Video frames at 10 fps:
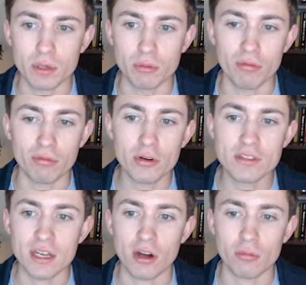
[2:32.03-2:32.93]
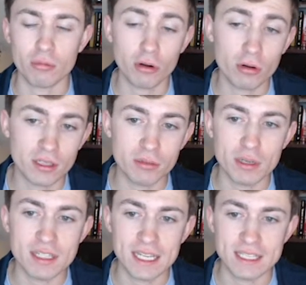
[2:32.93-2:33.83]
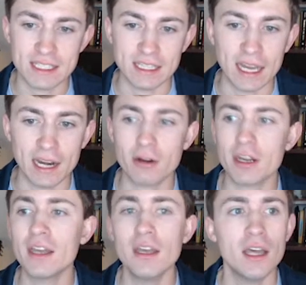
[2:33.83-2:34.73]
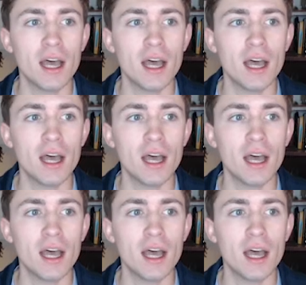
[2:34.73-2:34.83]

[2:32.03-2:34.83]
We reversed and are currently retesting that area.